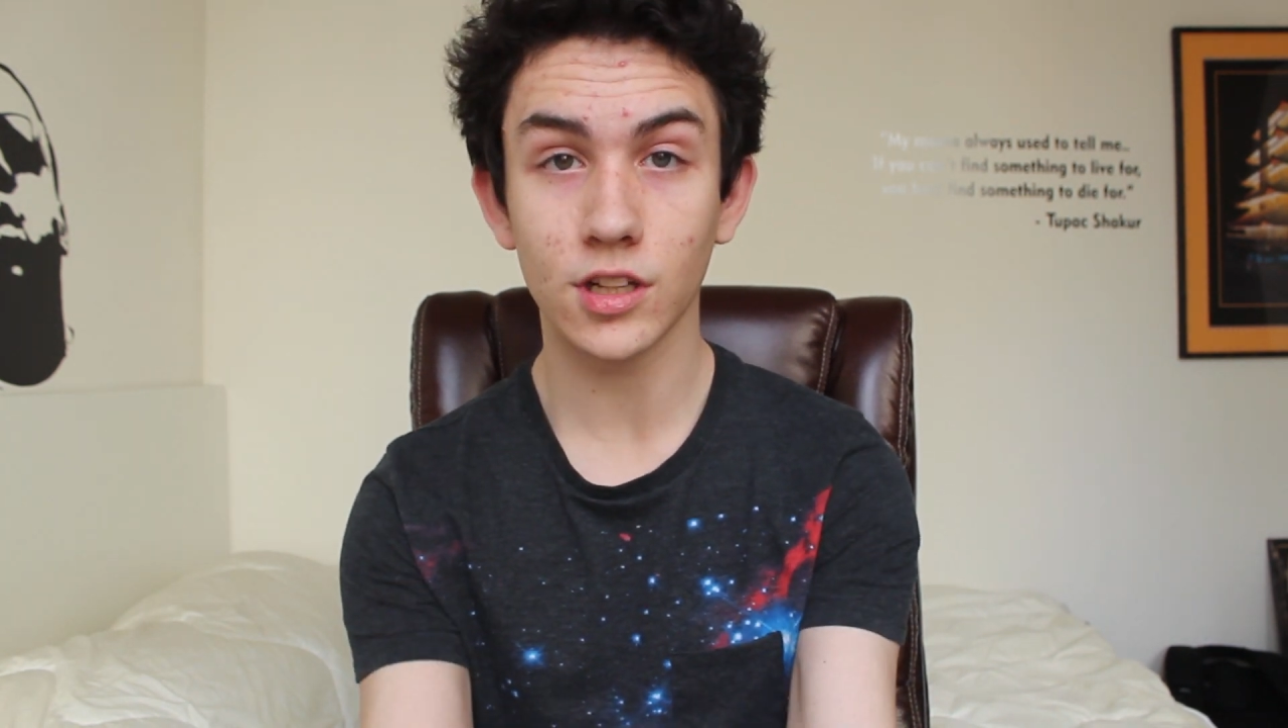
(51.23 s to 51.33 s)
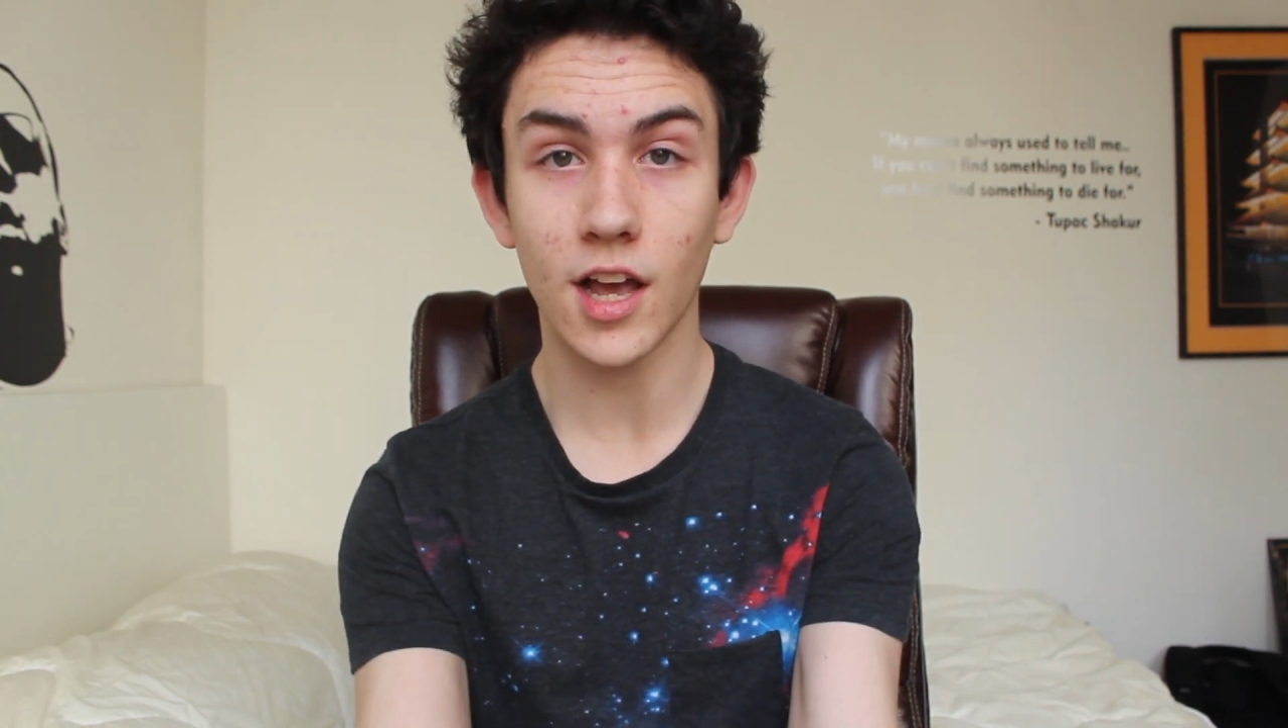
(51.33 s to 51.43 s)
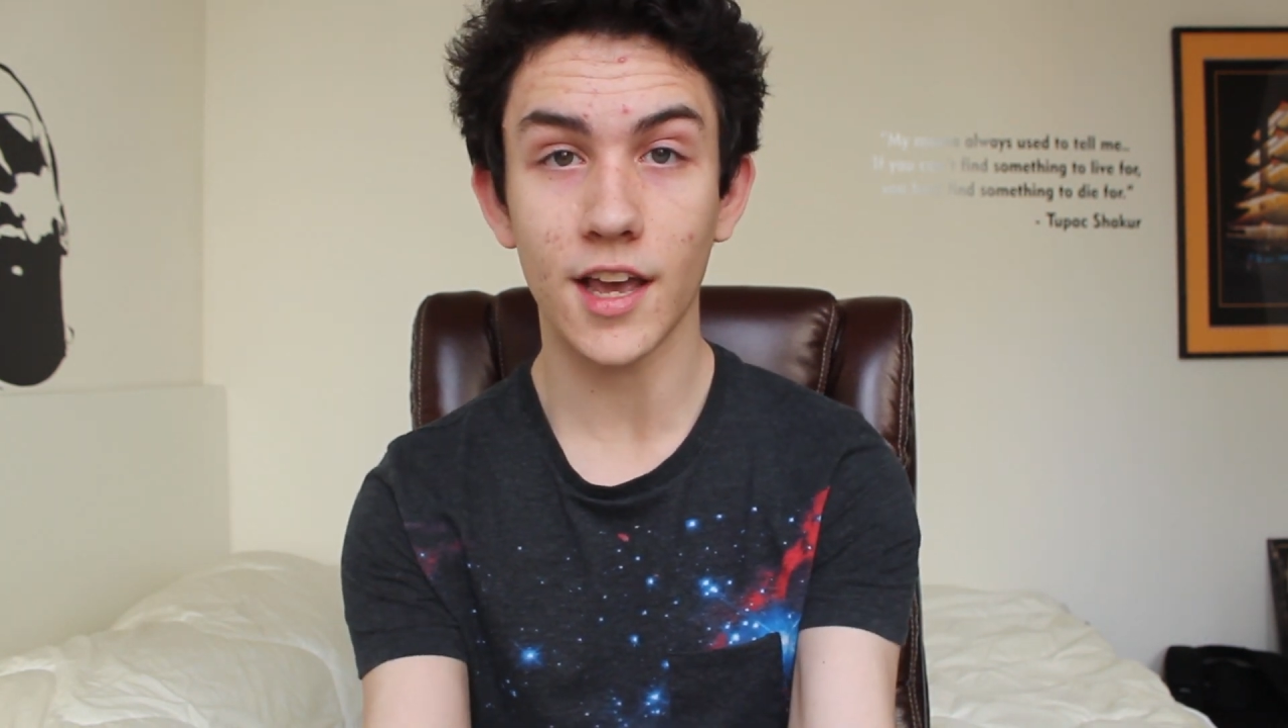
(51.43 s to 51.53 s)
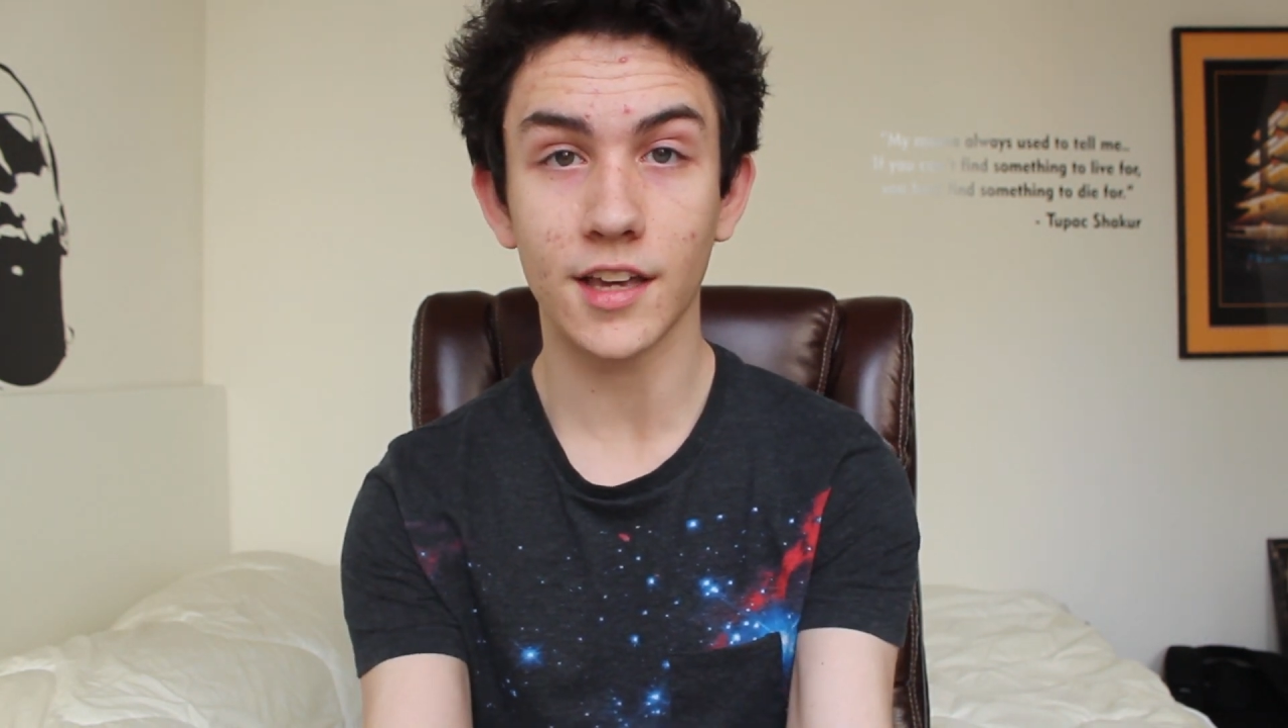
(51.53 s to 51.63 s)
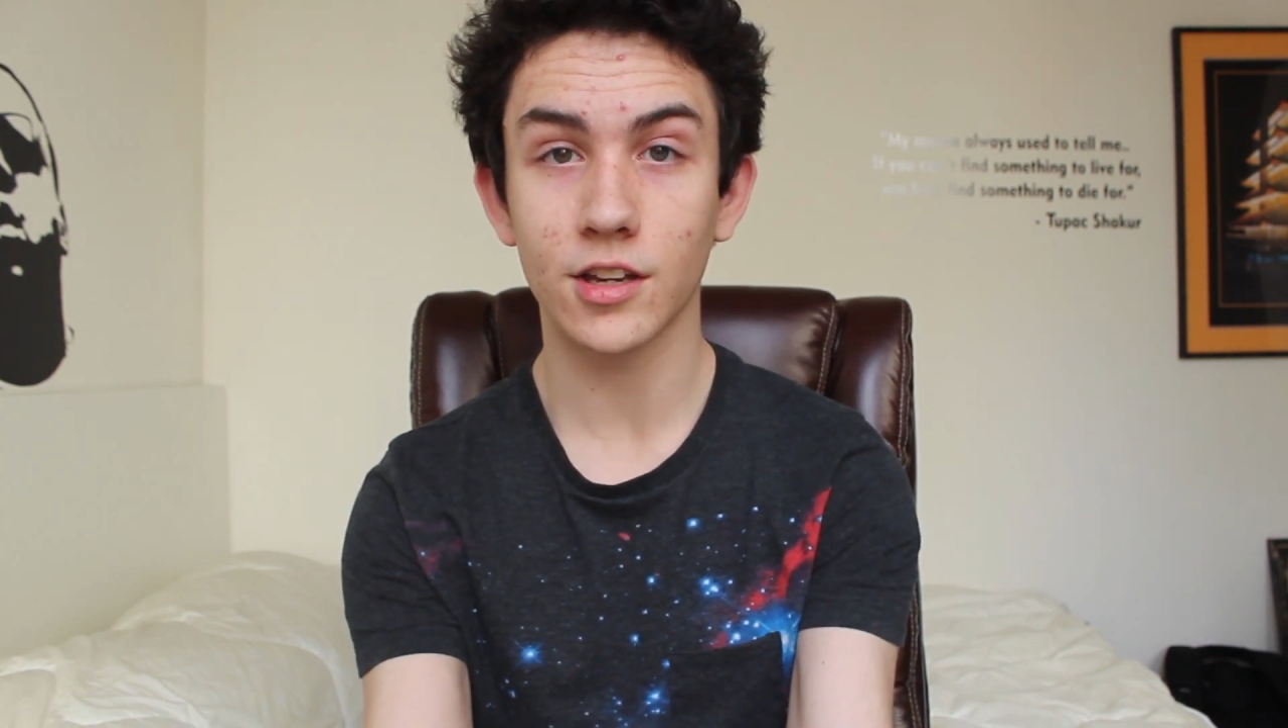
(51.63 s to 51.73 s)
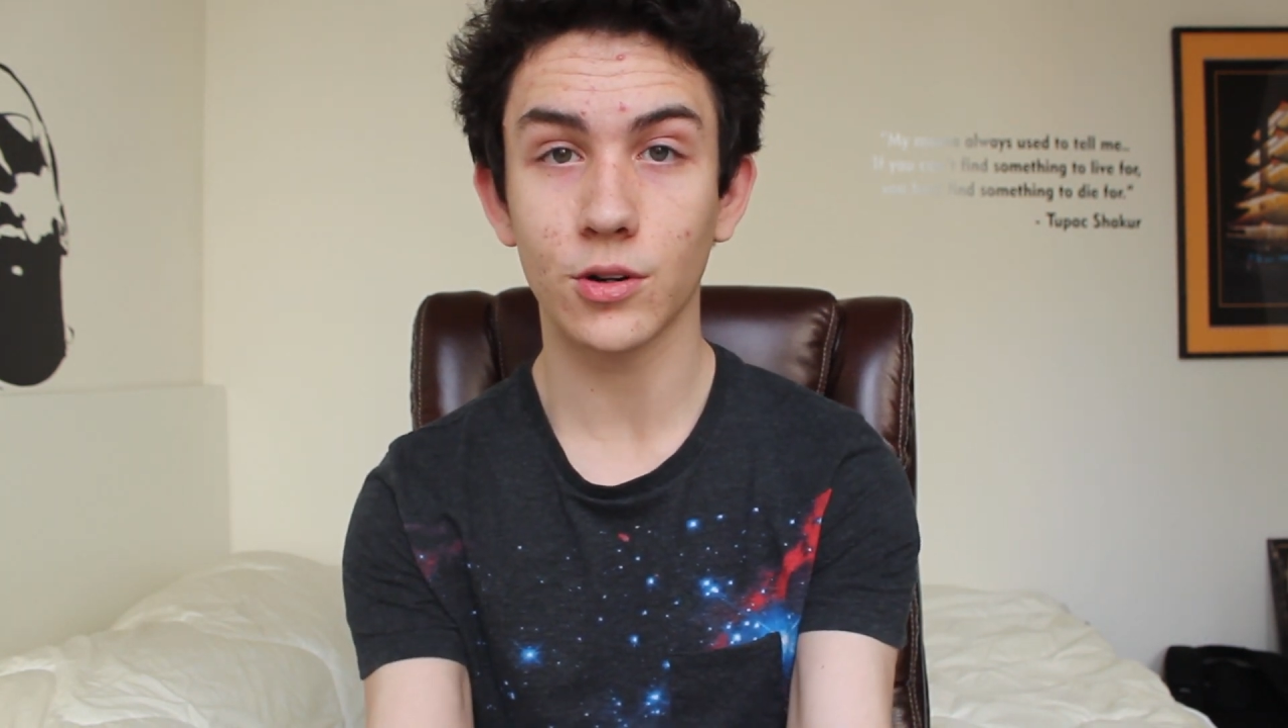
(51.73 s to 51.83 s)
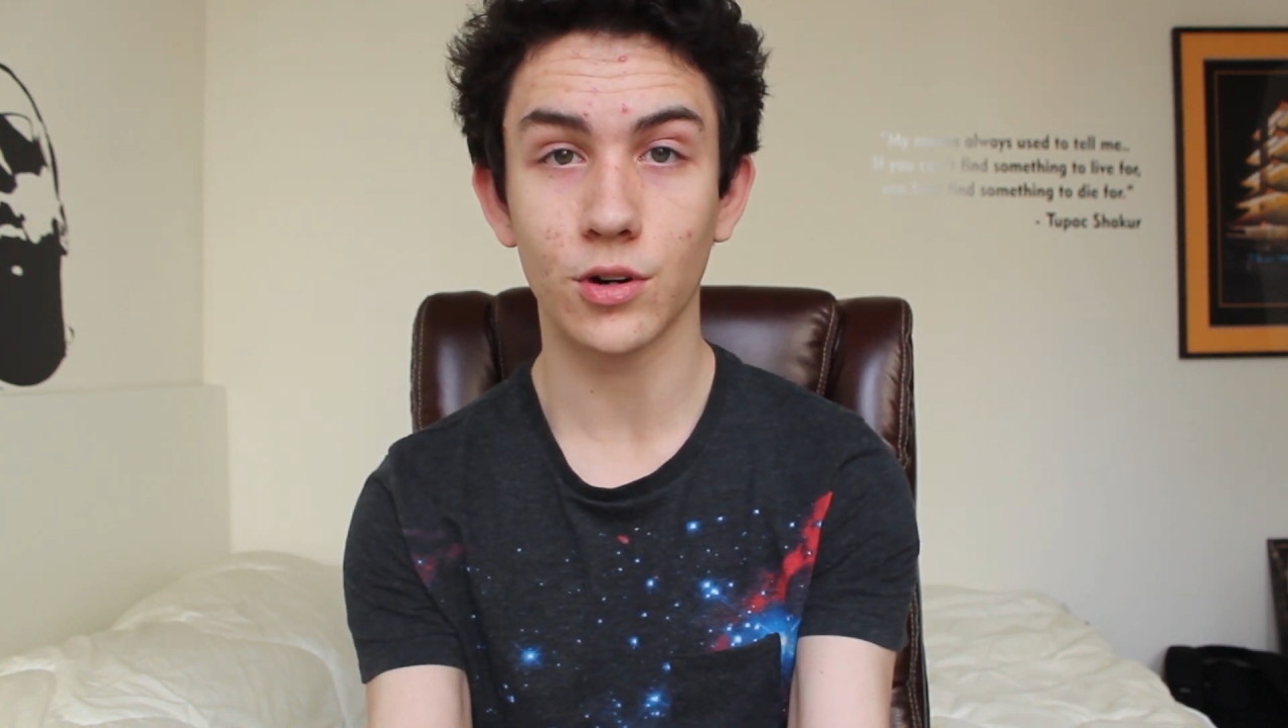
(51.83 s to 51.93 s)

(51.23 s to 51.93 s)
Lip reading: like